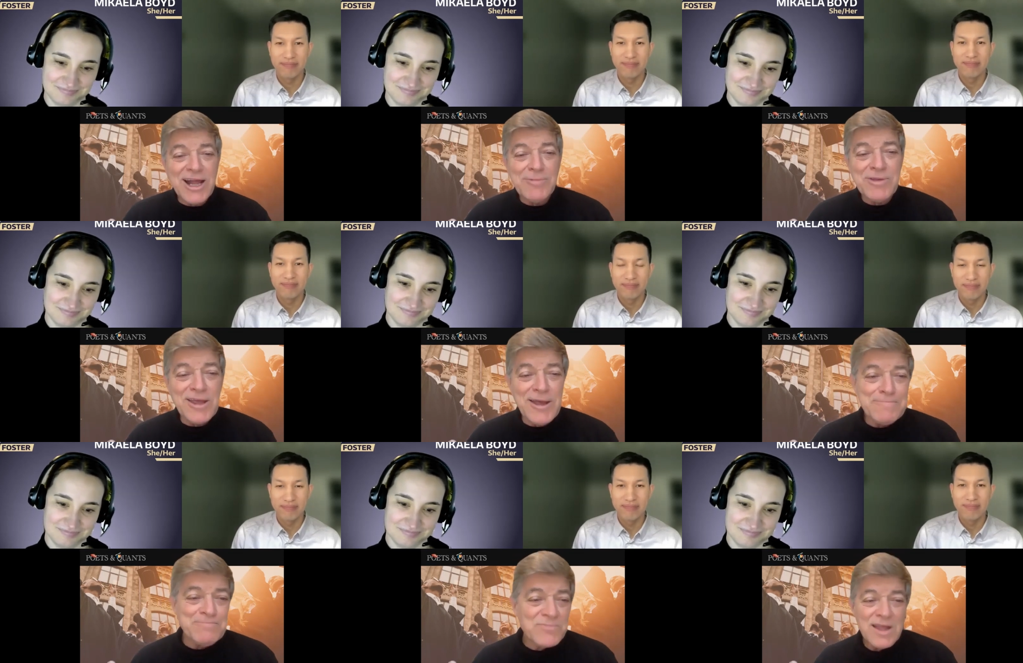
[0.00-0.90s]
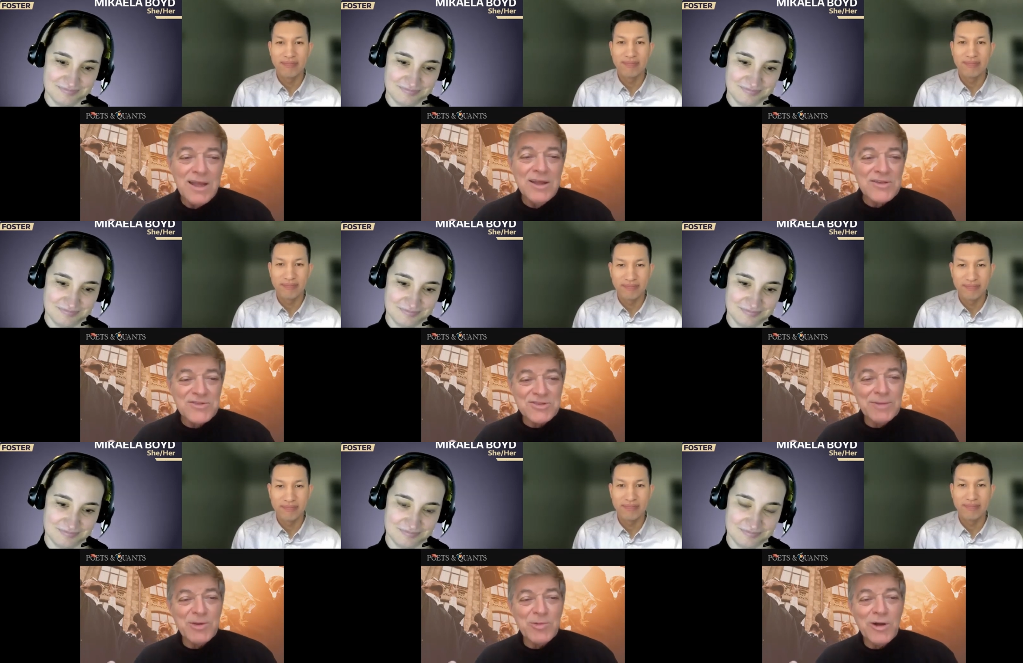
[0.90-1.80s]
Speaker 1: at IBM. So
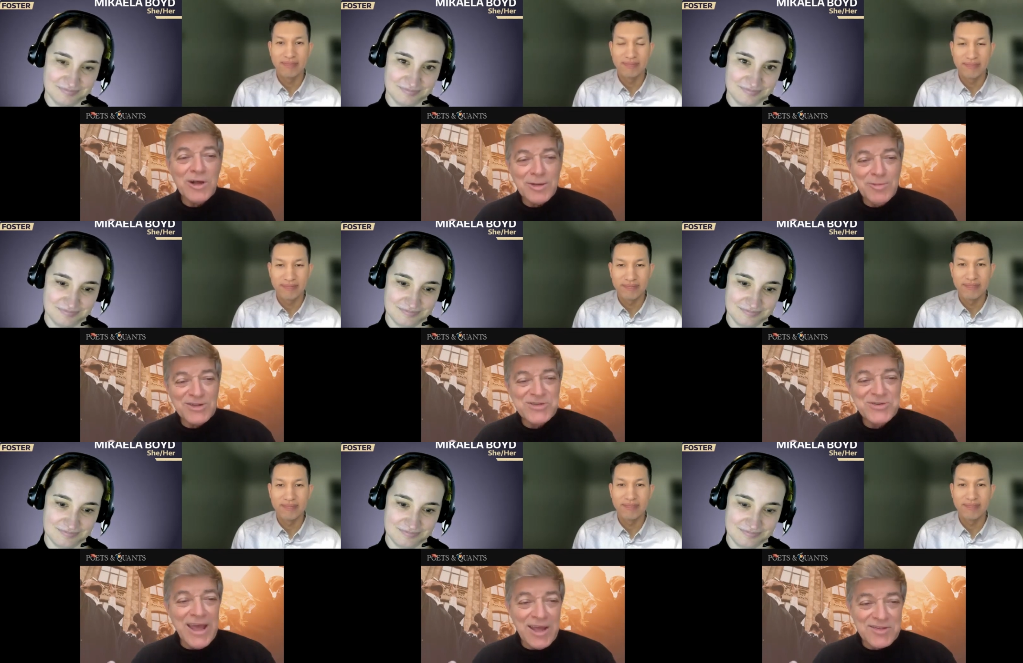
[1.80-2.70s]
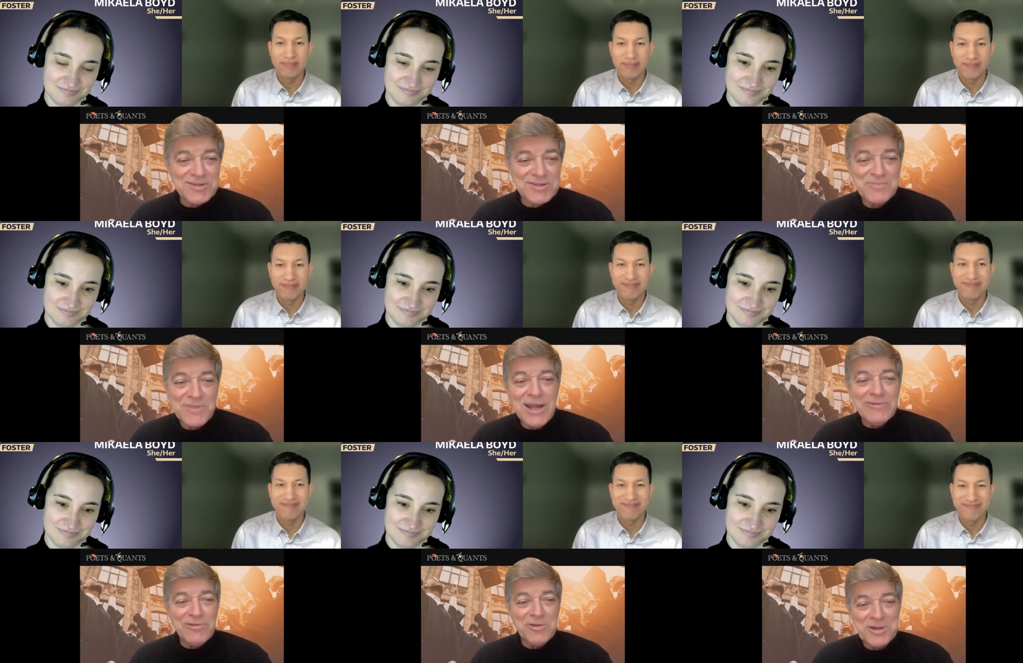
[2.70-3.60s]
let me welcome our two guests.
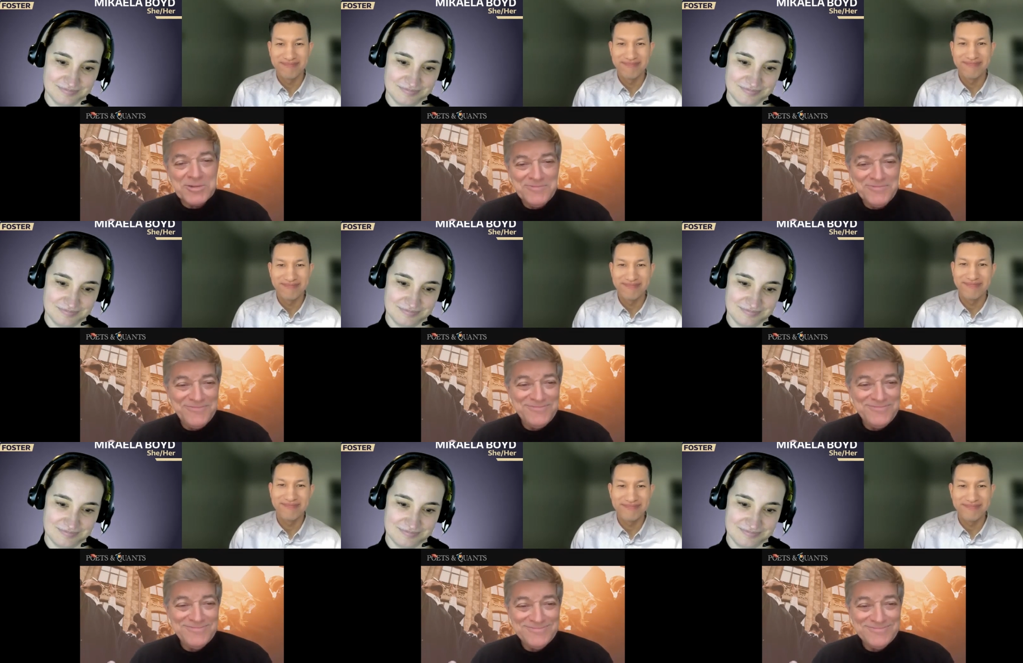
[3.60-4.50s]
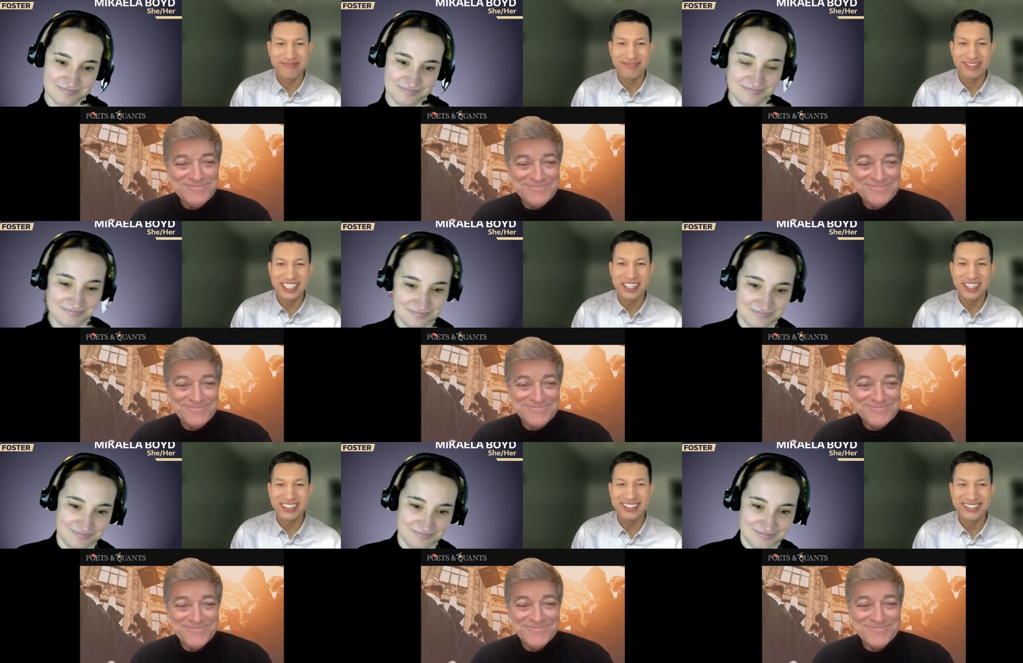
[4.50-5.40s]
Hi, everyone. Hey,
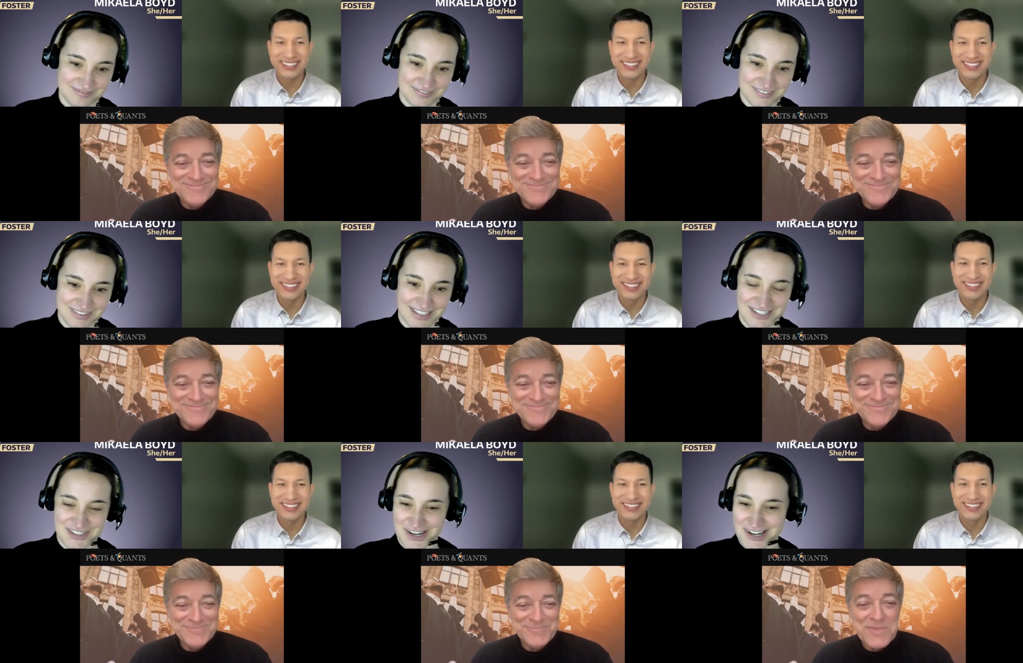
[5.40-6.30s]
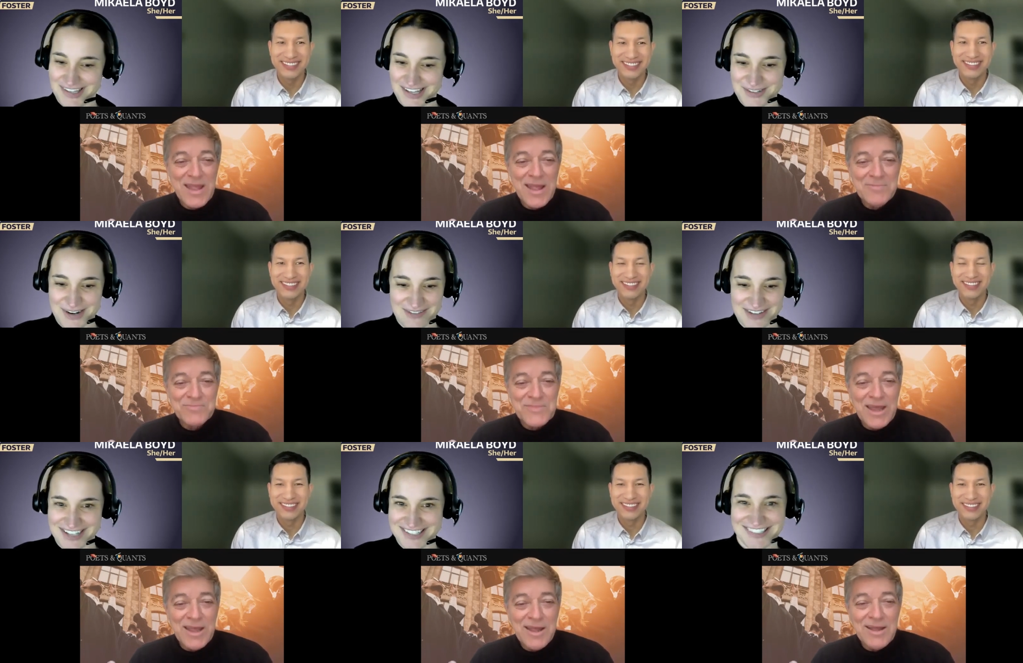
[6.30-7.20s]
John.
Speaker 2: Hey, John. Thanks for
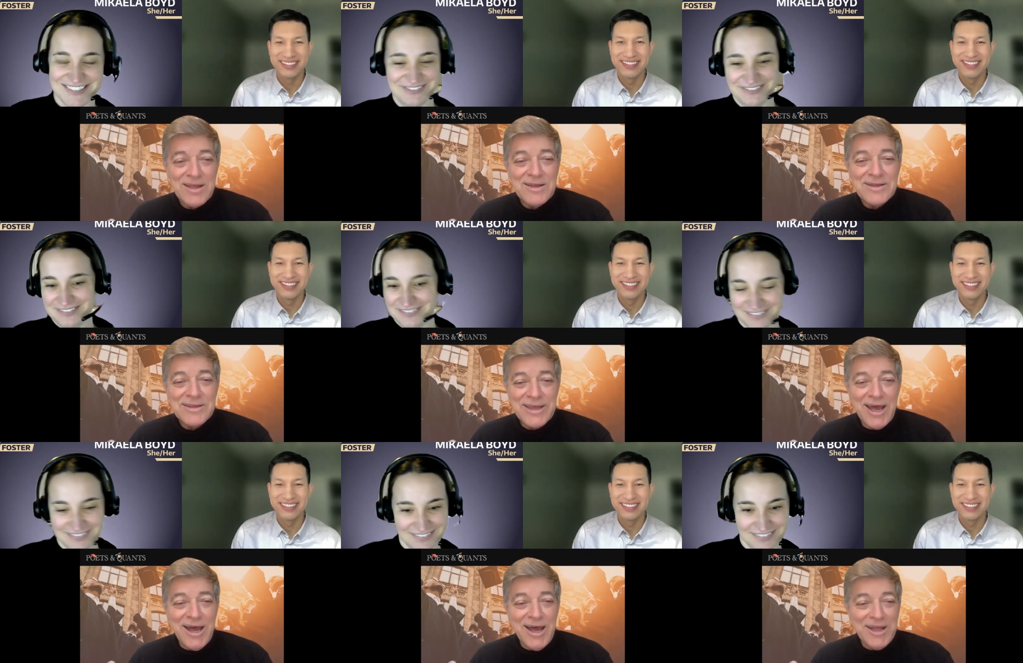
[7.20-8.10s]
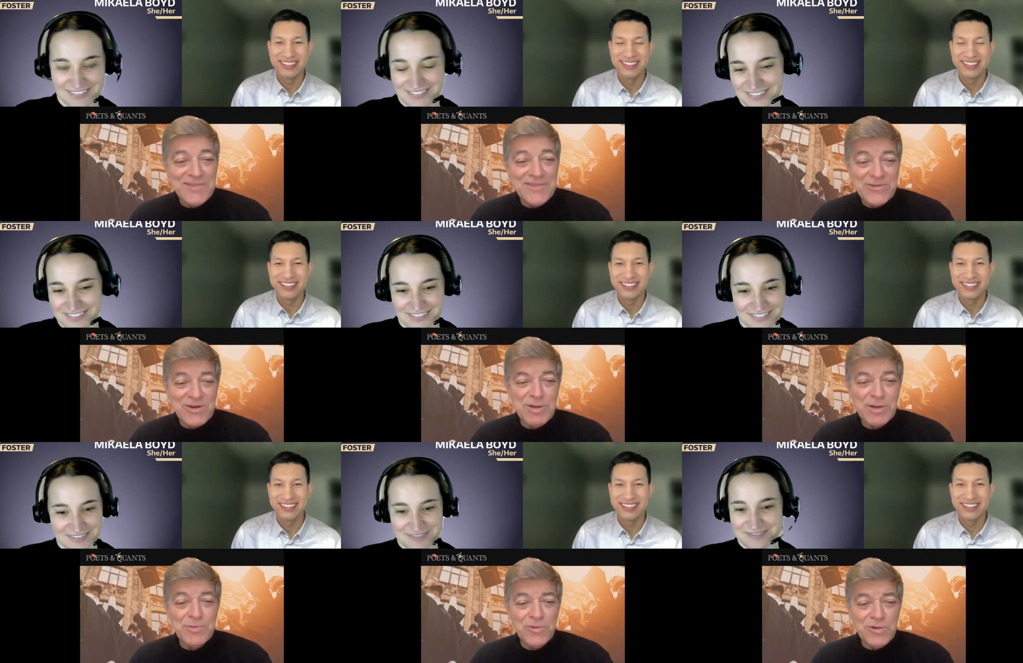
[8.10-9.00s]
having us.
Speaker 1: Yeah, and thanks for
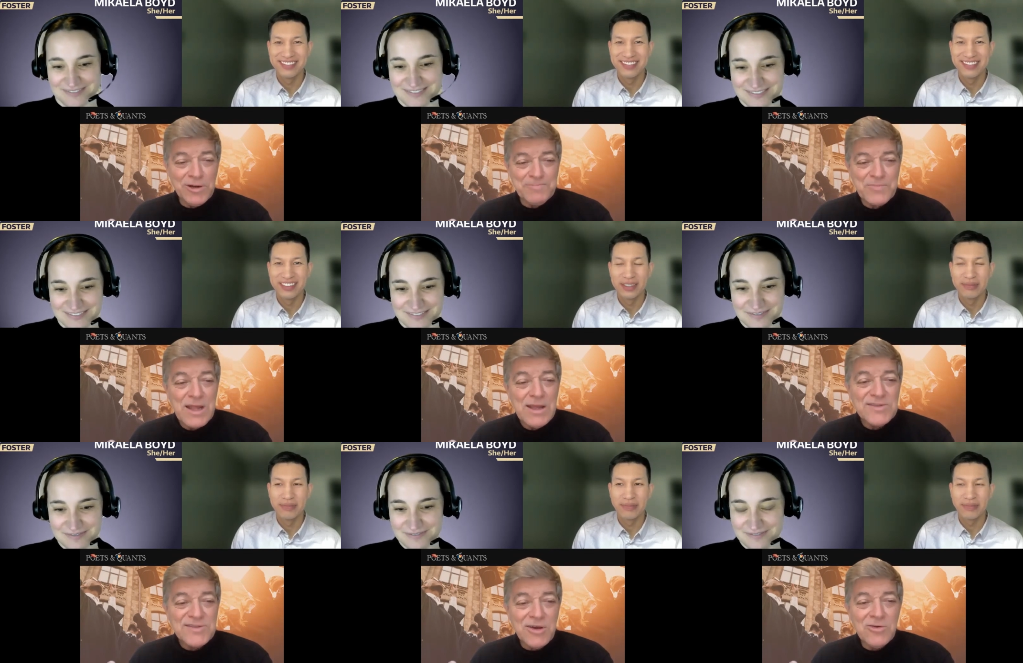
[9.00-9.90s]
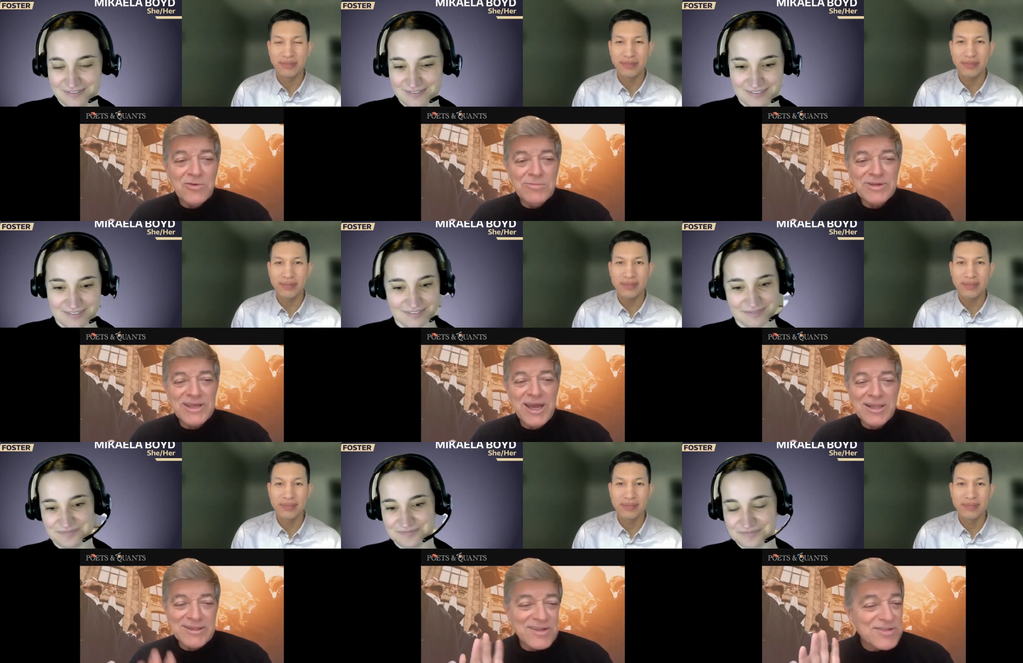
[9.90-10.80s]
coming aboard. So,
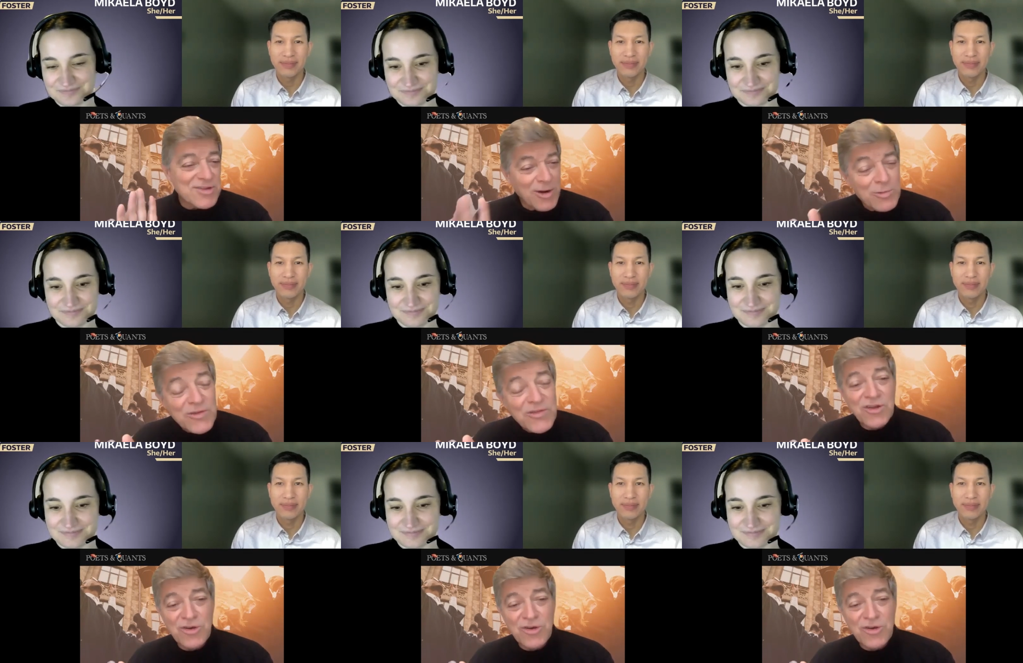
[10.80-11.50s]
Michaela, let's start with